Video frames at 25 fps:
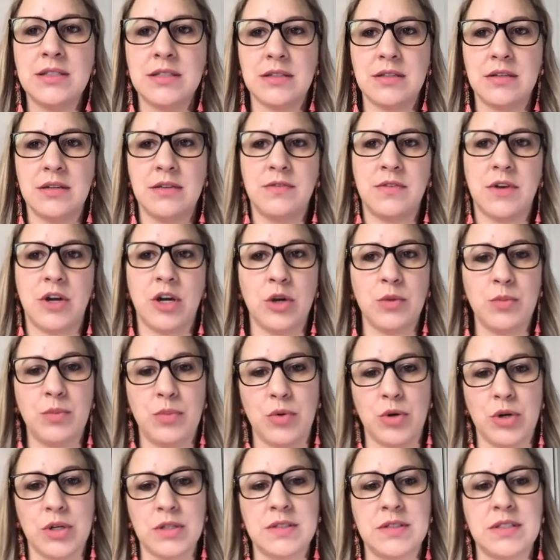of
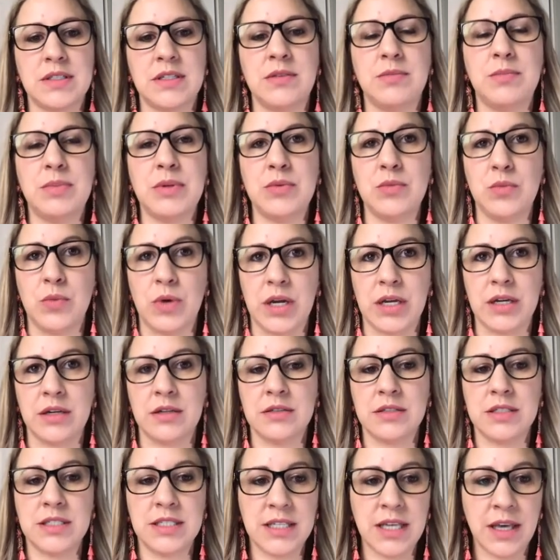artboards that have been
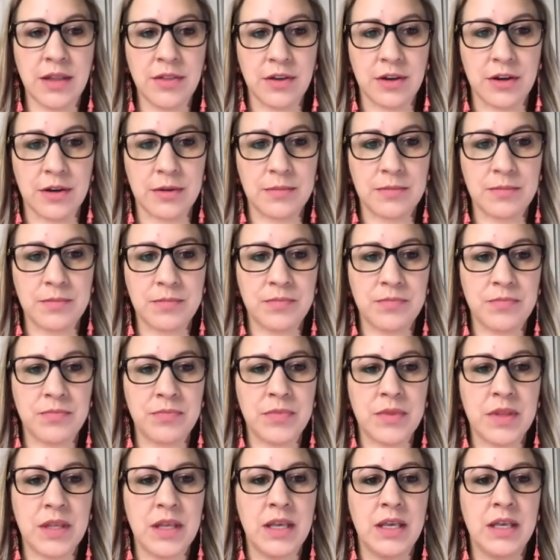wired together.
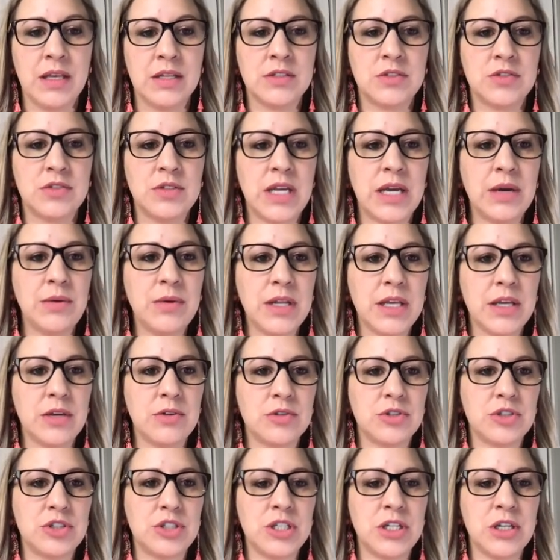So now when I go
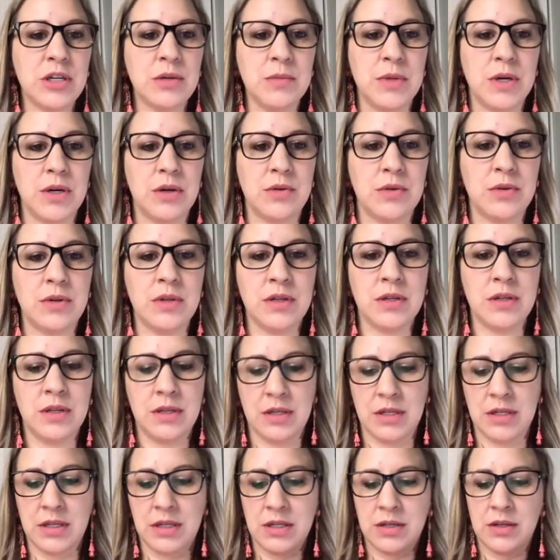to share mode,
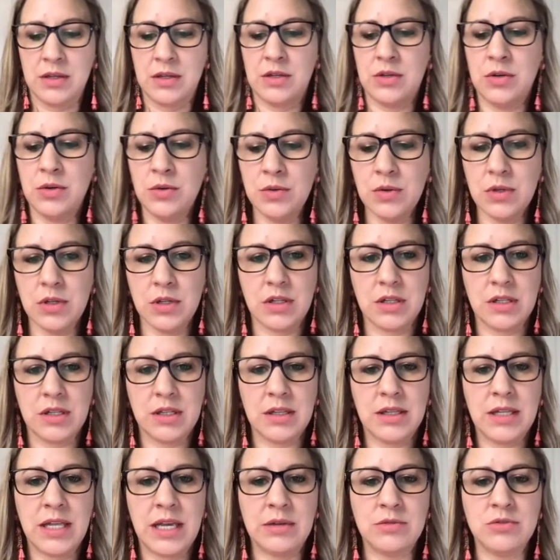cool.
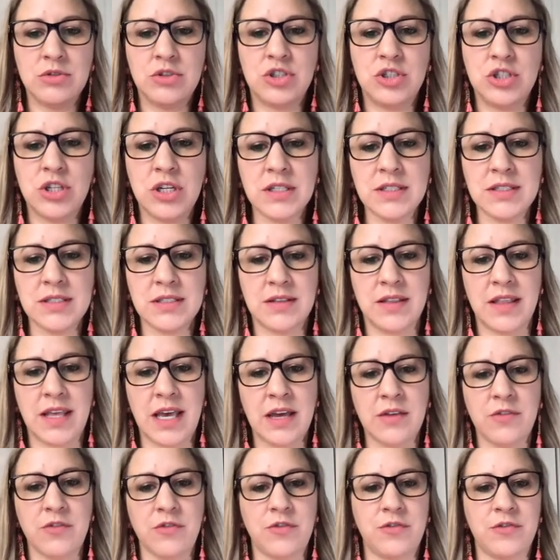Now just
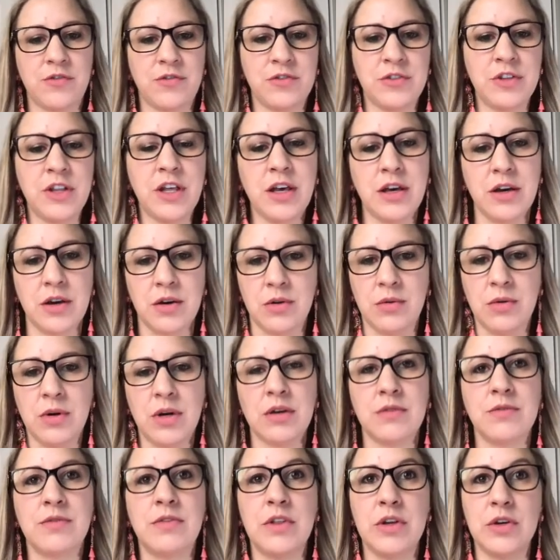that flow
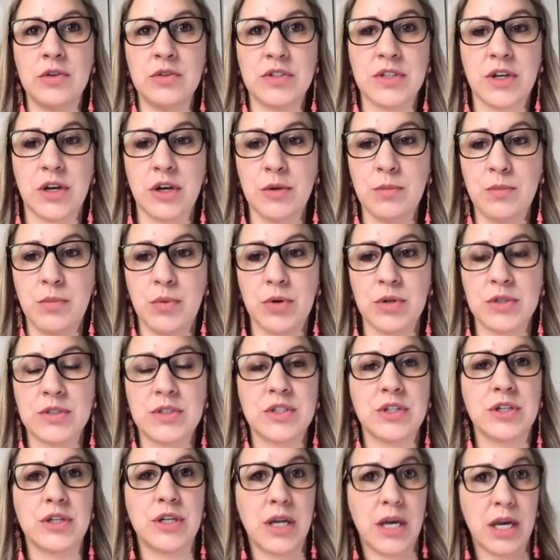of those artboards
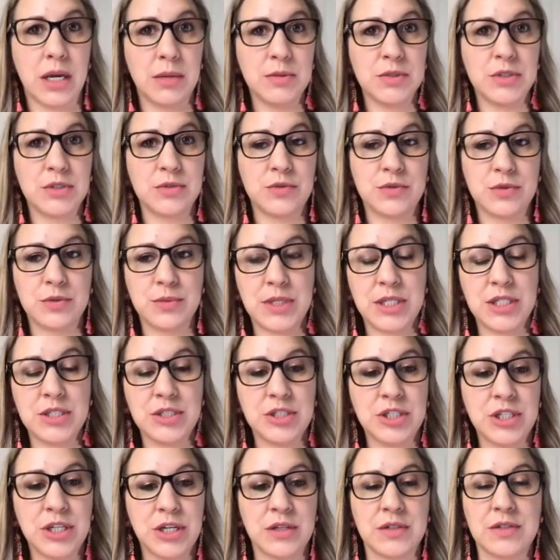are an option for me to
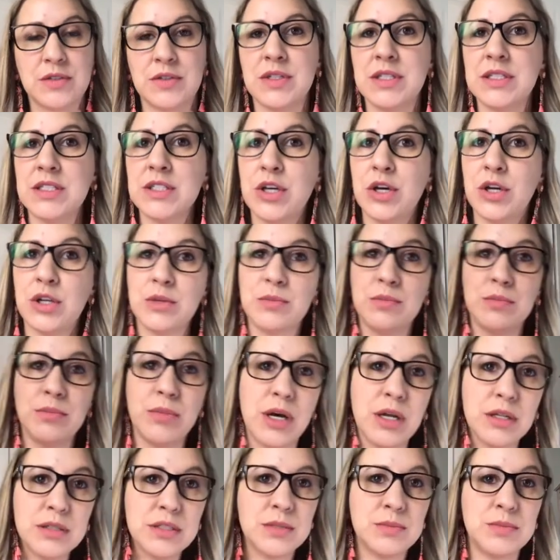share. So that's called
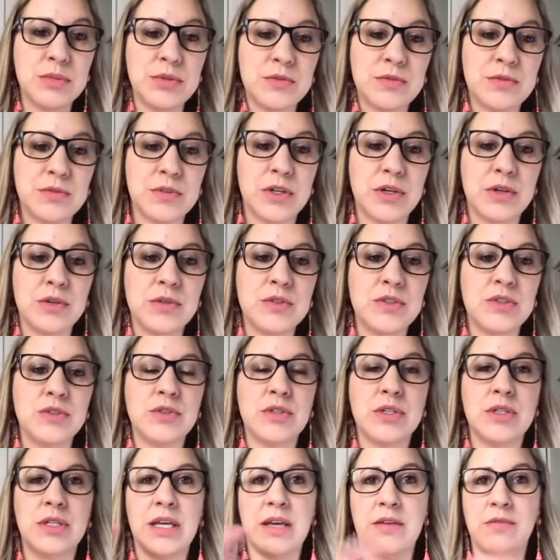multiple flows. You
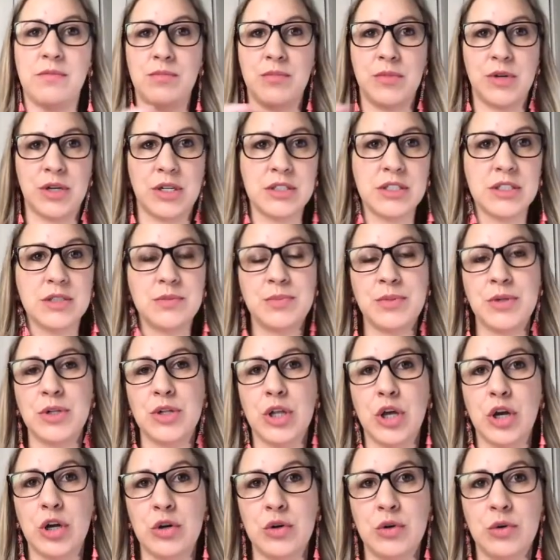can have multiple
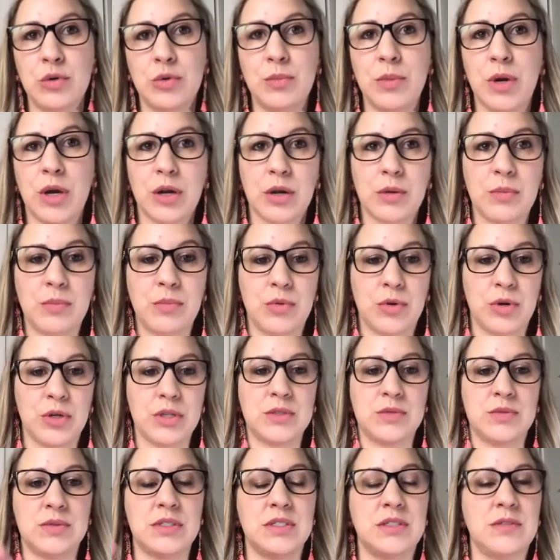home
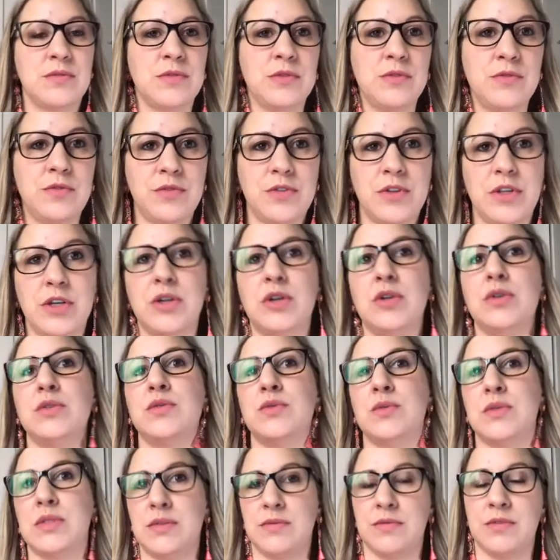artboards with different flows,
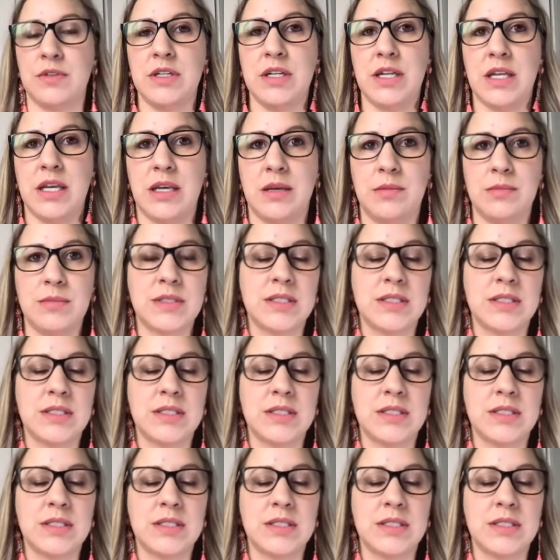with different names,